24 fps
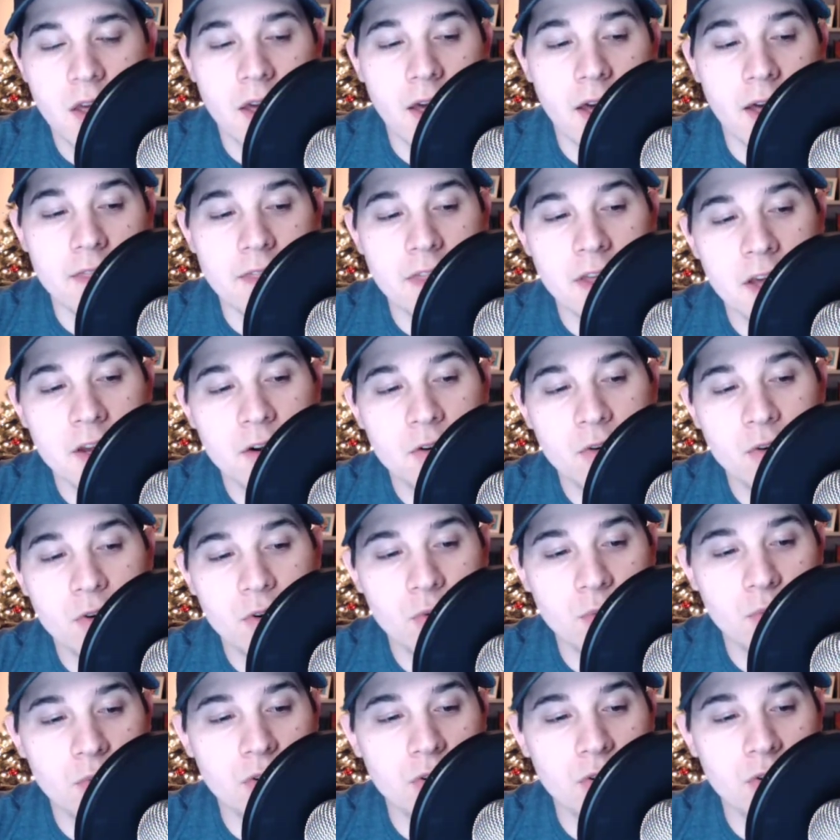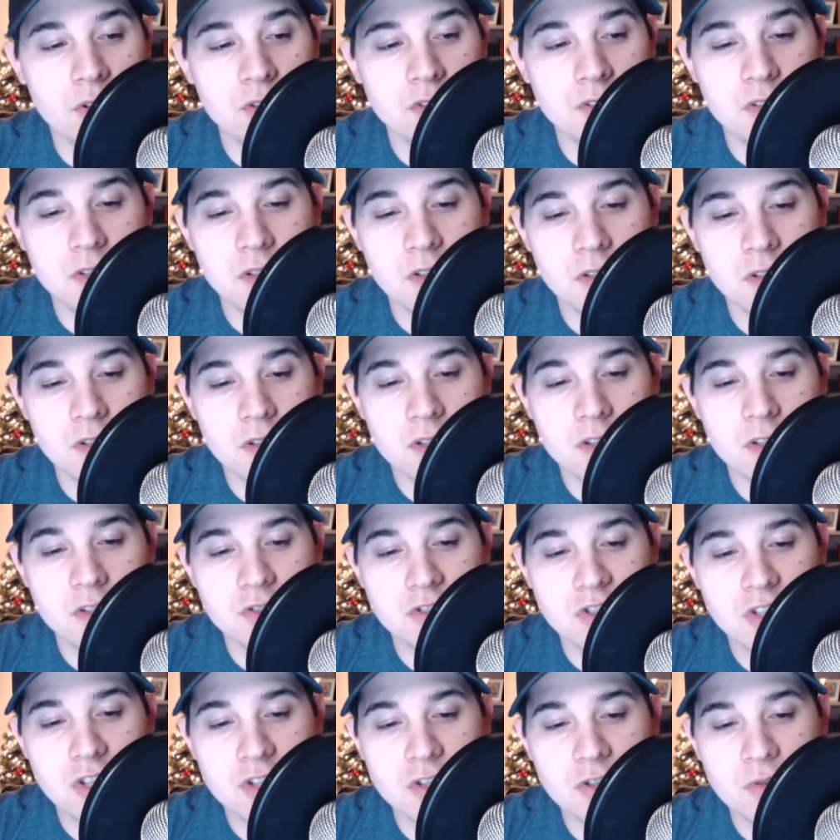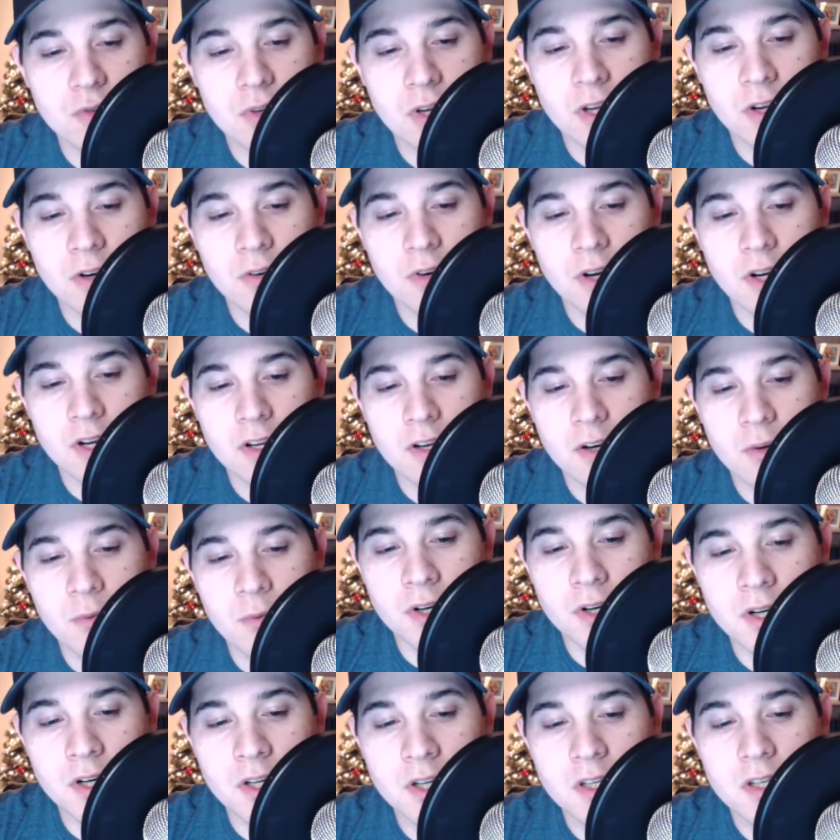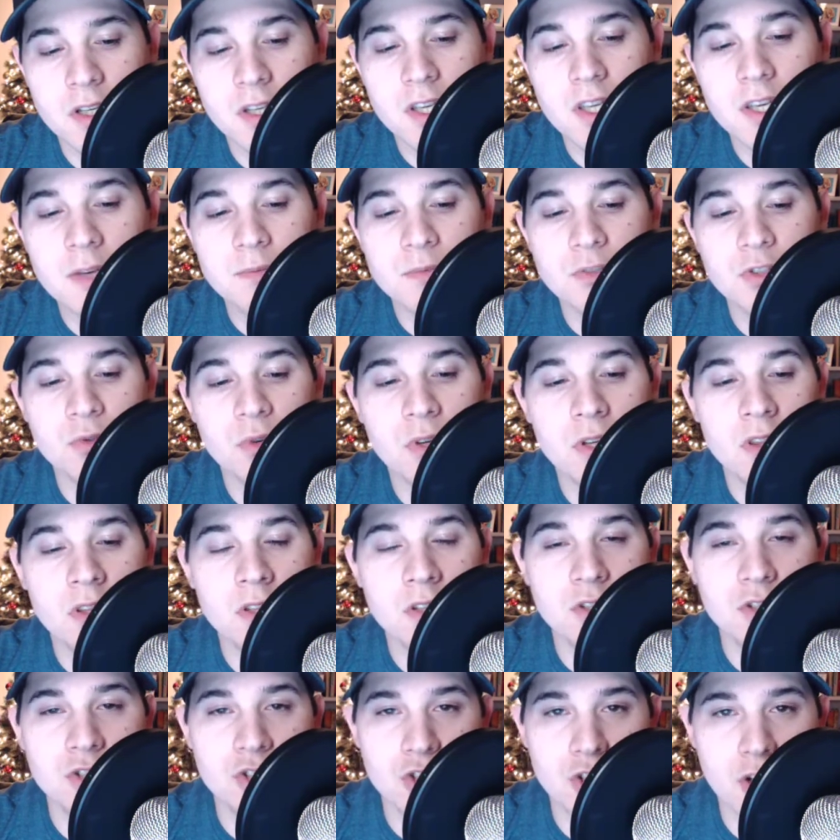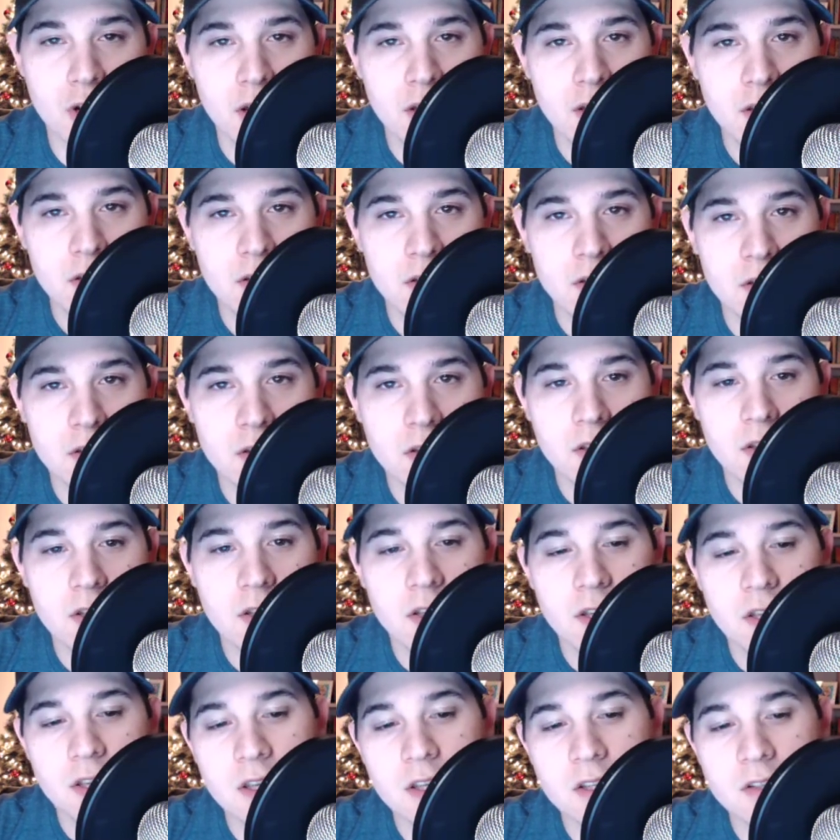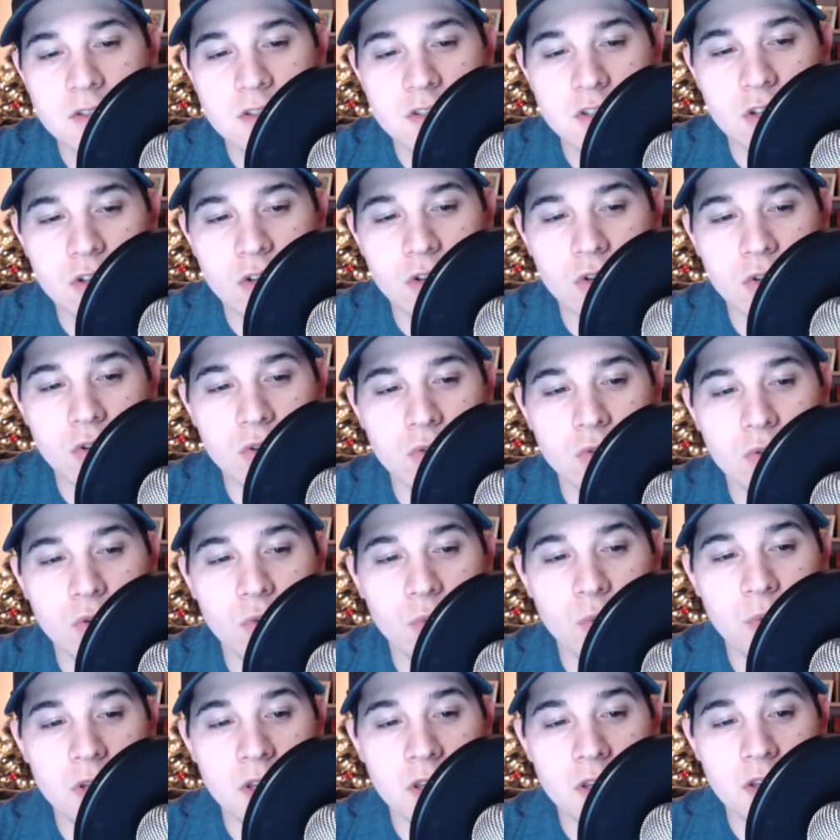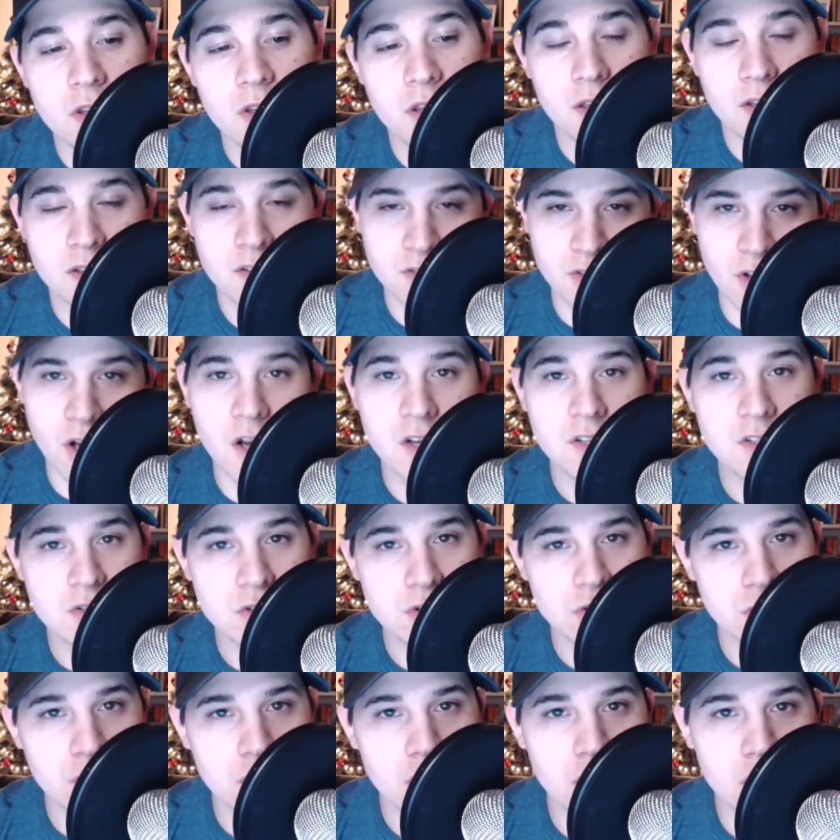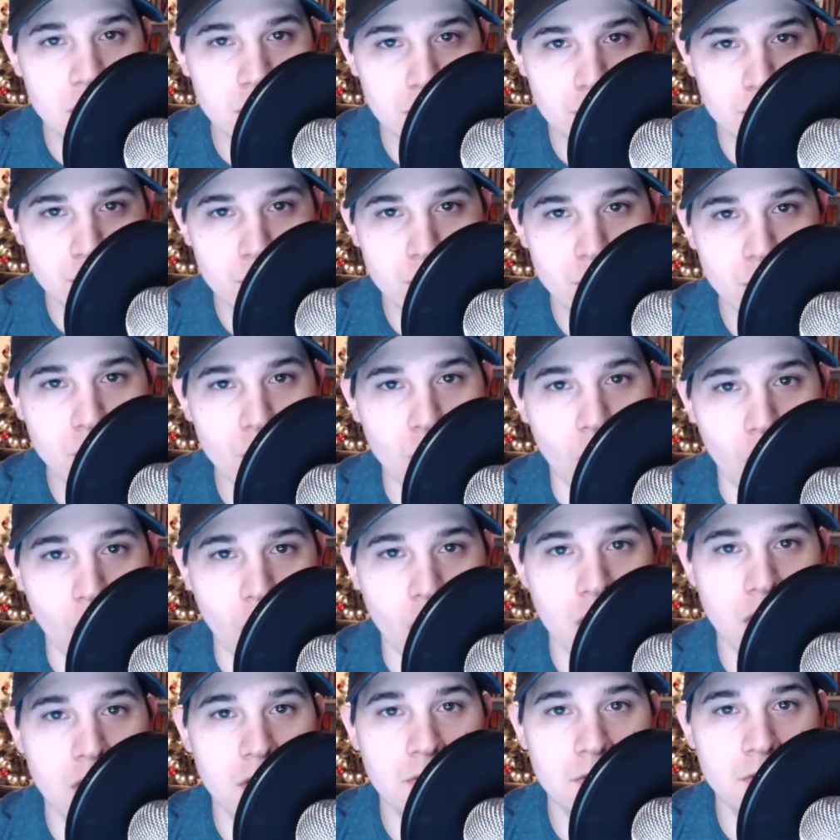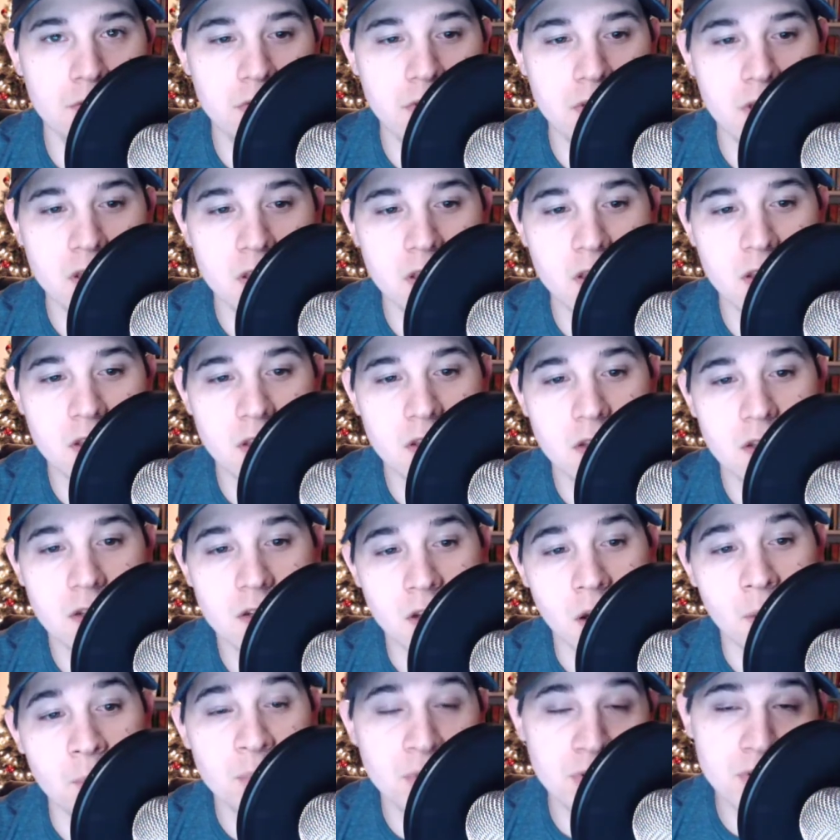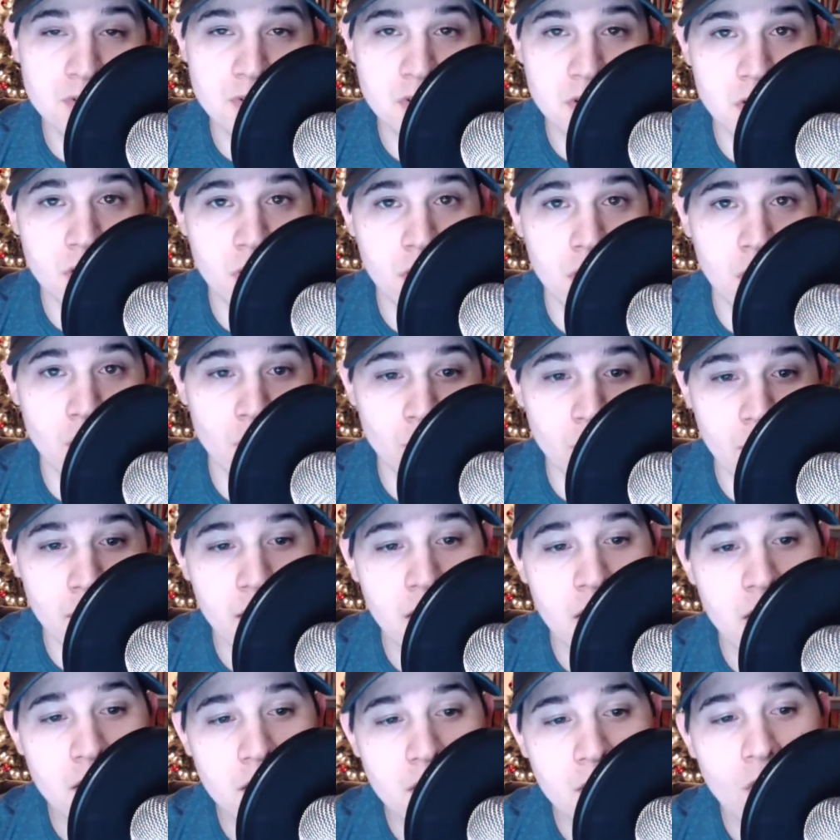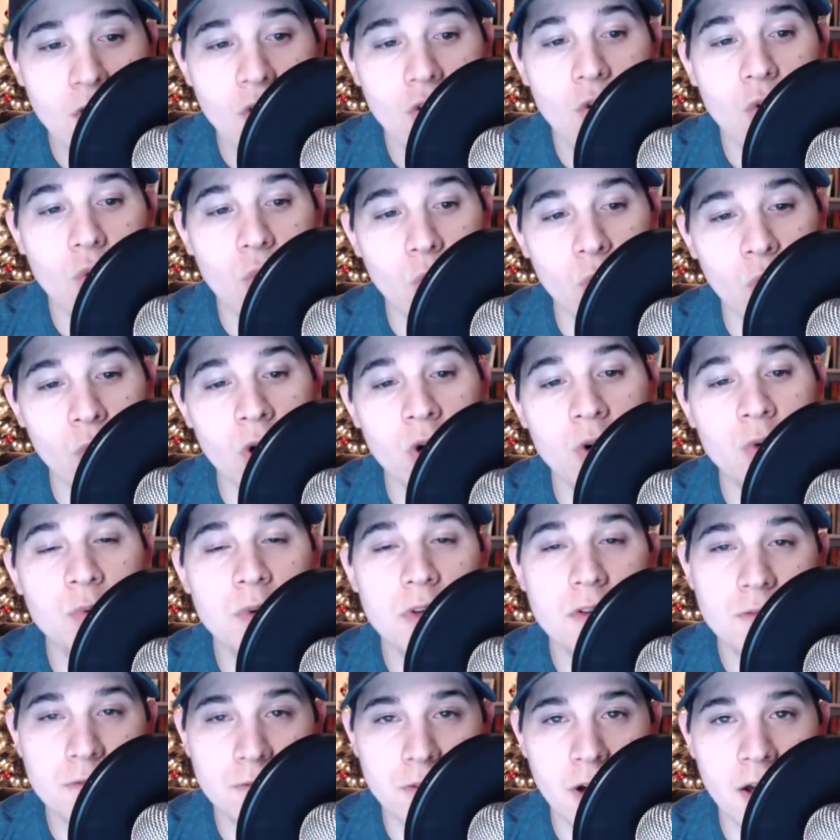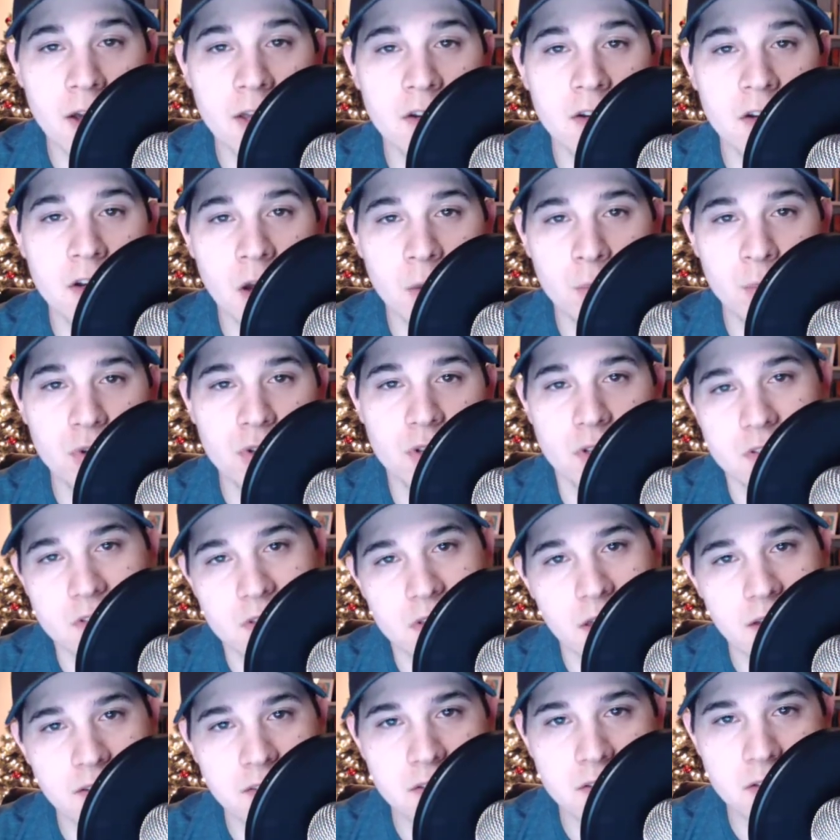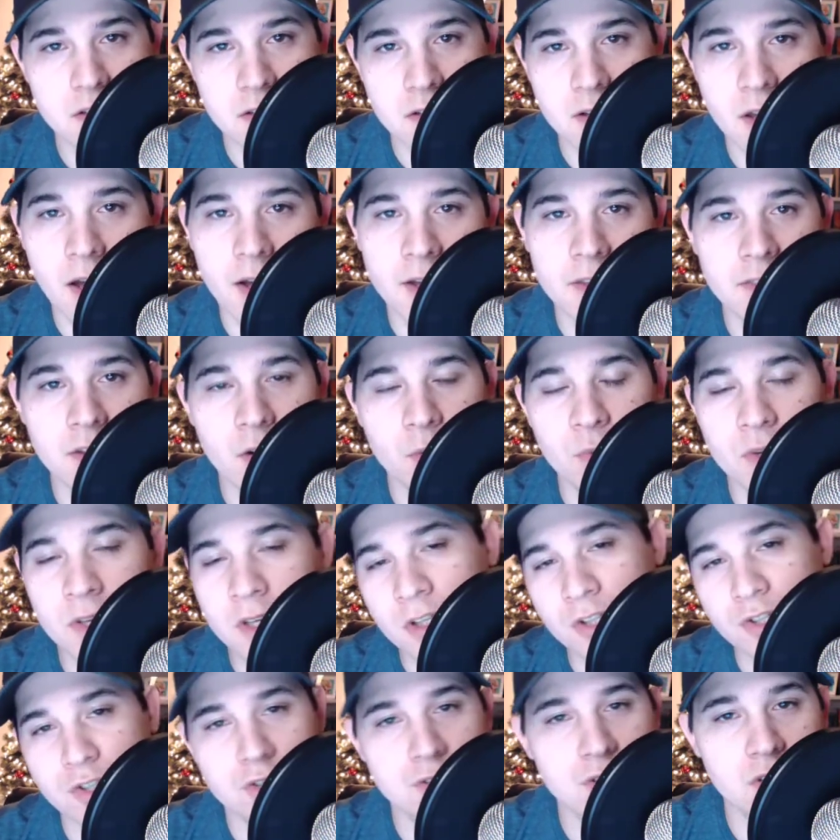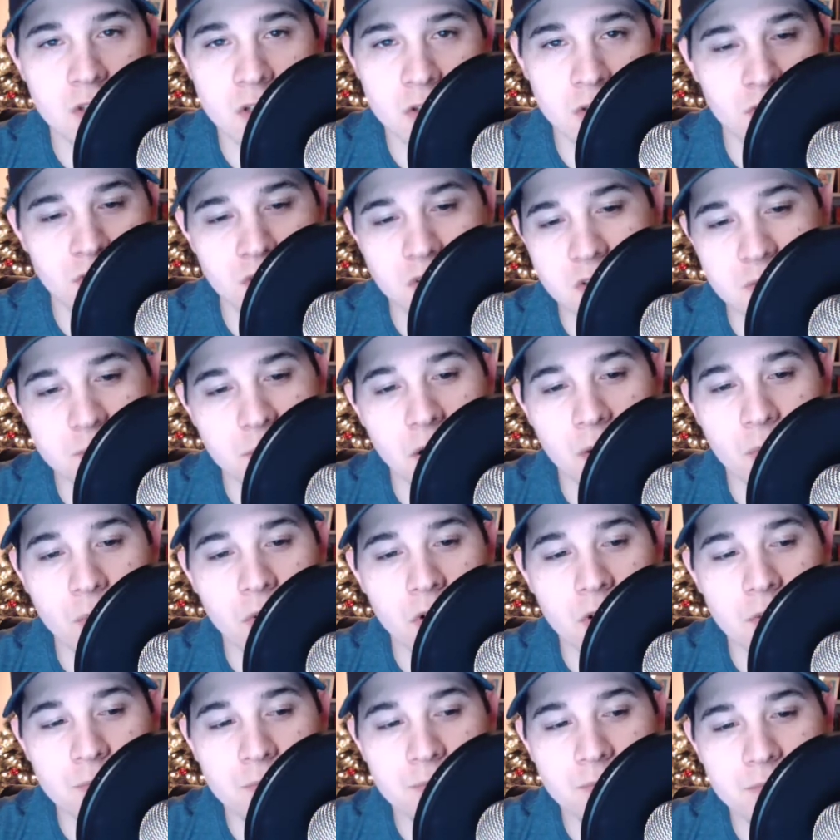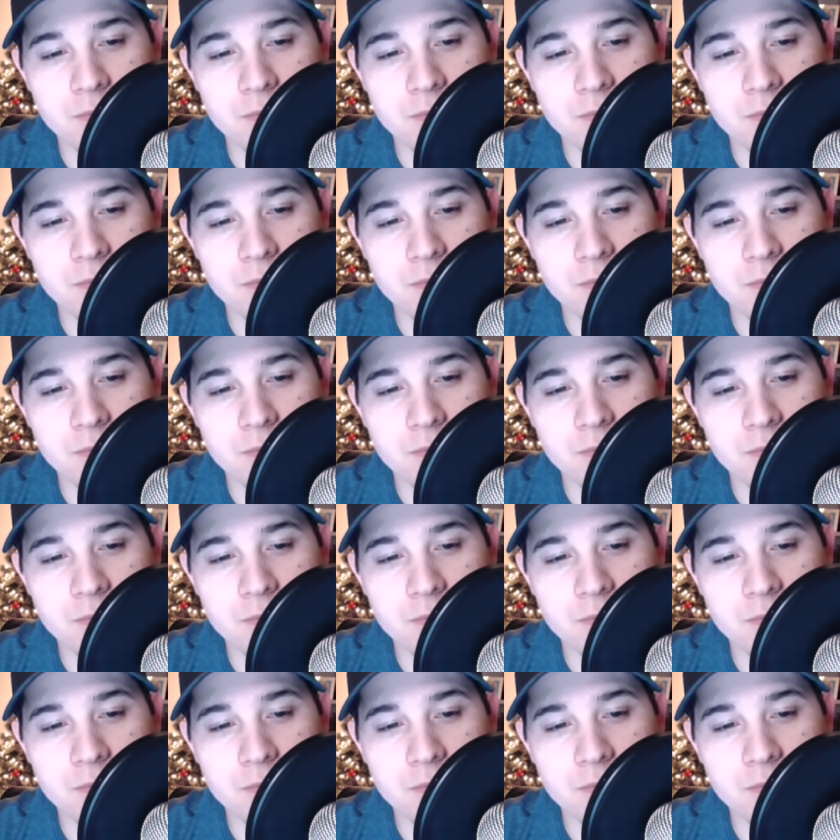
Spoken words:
And then we're going to continue iterating. going to keep doing this check until we exhaust looking through all of the numbers in our array, or we find a number that's less than 9 that we can just increase by 1.